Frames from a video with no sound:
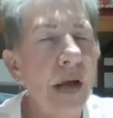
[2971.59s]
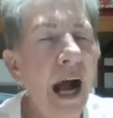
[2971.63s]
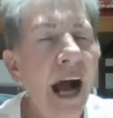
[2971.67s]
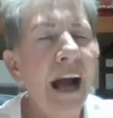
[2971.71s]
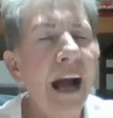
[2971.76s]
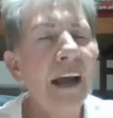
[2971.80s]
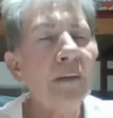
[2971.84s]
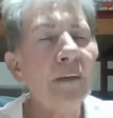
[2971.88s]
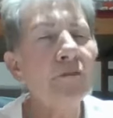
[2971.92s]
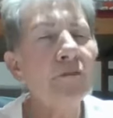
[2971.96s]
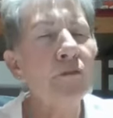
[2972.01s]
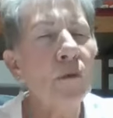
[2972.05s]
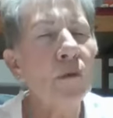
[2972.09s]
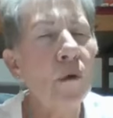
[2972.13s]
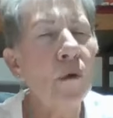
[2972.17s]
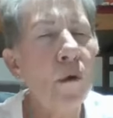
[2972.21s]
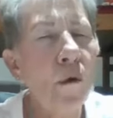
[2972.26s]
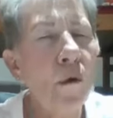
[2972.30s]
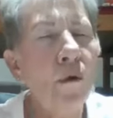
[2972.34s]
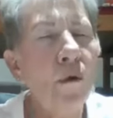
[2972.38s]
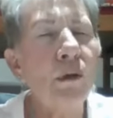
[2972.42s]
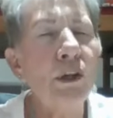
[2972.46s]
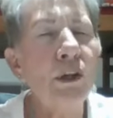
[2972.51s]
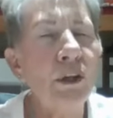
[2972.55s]
I have
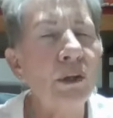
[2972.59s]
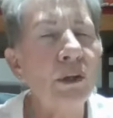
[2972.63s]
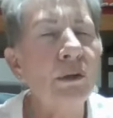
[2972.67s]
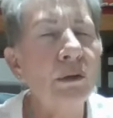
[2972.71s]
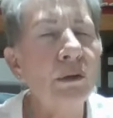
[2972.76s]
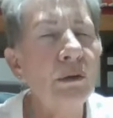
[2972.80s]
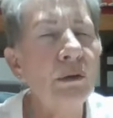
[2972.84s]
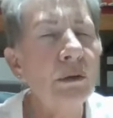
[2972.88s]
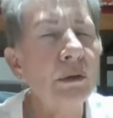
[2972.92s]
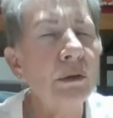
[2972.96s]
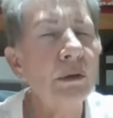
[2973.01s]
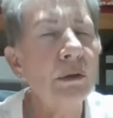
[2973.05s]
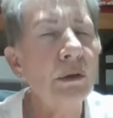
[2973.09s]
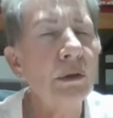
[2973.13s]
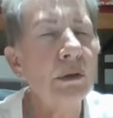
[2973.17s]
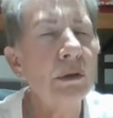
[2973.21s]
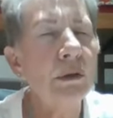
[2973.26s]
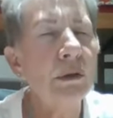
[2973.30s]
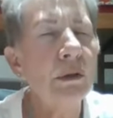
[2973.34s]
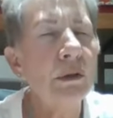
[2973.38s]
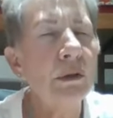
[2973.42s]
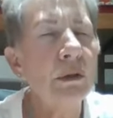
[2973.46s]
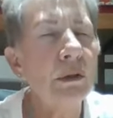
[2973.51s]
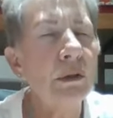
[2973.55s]
called you
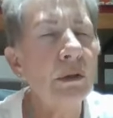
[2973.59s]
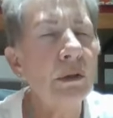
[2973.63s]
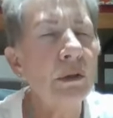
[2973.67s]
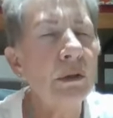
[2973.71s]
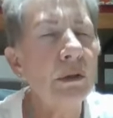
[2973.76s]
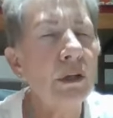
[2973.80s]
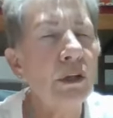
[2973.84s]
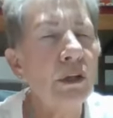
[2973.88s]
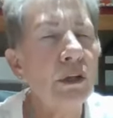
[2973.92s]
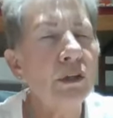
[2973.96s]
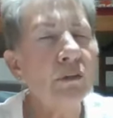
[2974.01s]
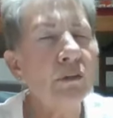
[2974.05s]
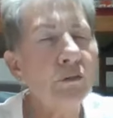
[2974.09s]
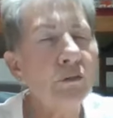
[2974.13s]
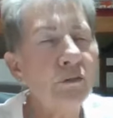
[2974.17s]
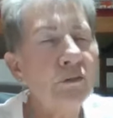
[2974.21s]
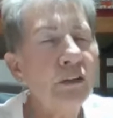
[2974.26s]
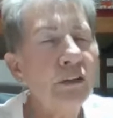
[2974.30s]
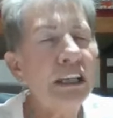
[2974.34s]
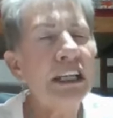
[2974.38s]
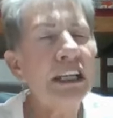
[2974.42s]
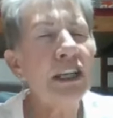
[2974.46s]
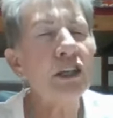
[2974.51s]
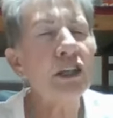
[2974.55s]
to
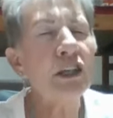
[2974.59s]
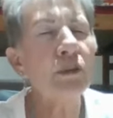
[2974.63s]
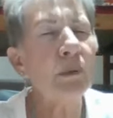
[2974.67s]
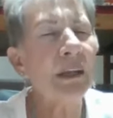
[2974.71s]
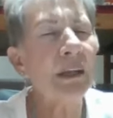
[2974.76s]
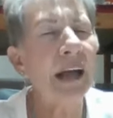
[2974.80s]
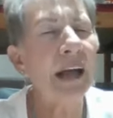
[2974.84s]
finish what